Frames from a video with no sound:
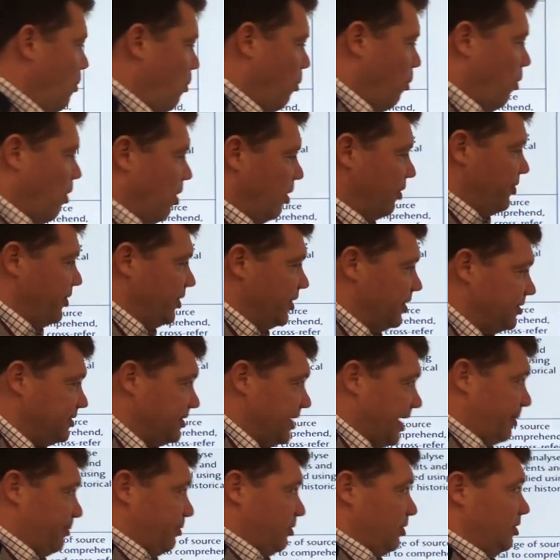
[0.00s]
what the
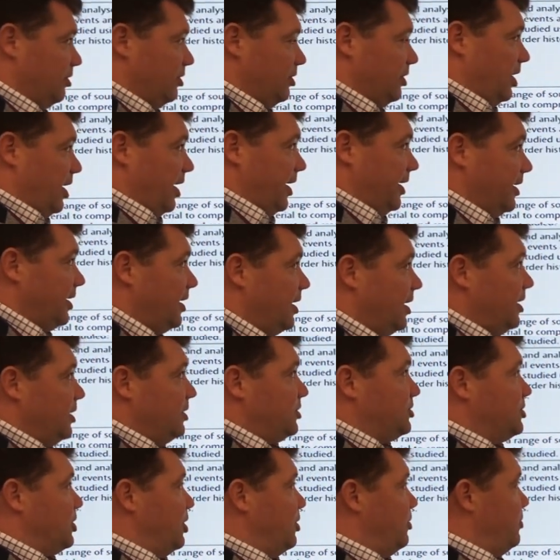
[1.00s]
exam will look like.
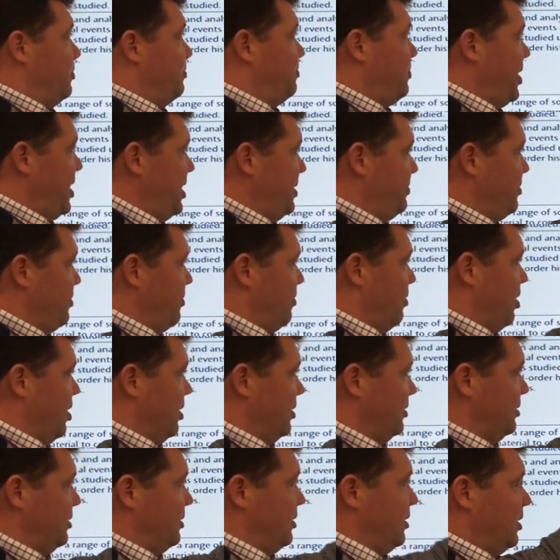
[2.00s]
So paper
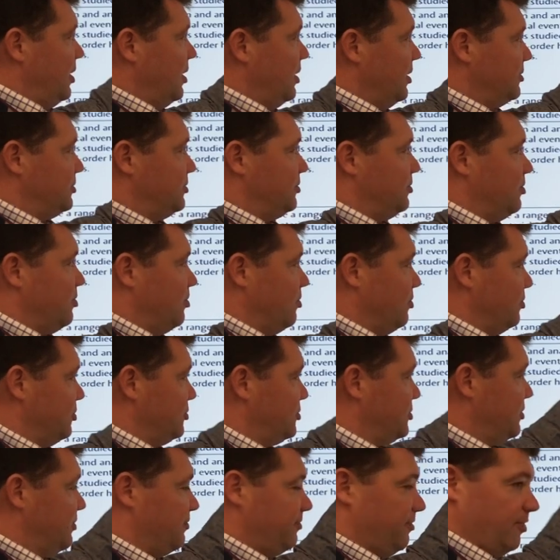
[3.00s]
1 is of
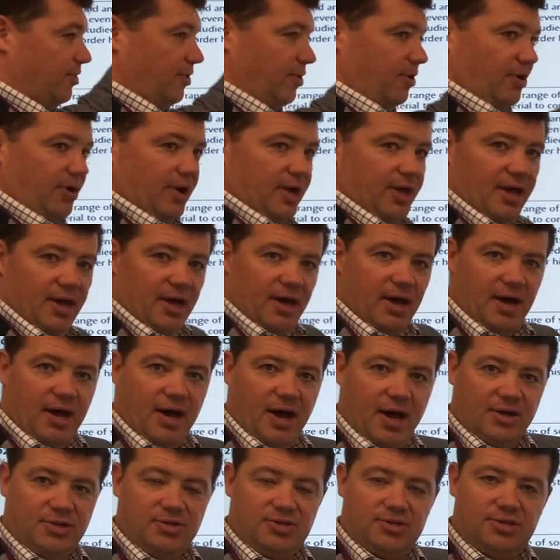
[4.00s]
course for
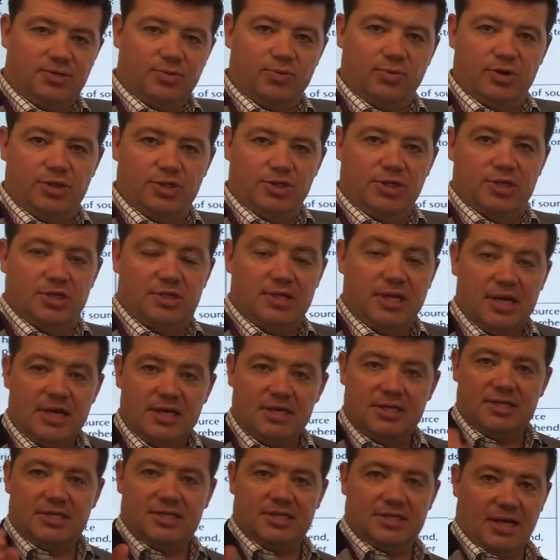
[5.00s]
us, which is
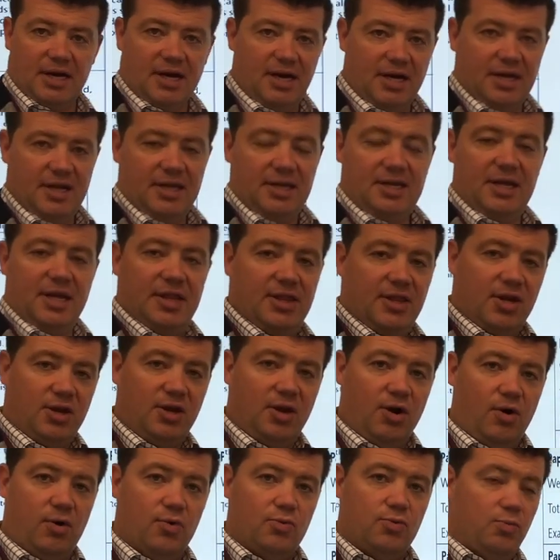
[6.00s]
Stalin and the
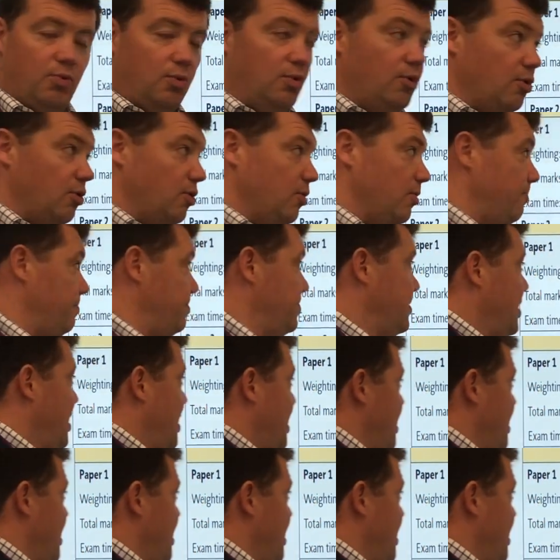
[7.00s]
Cold War.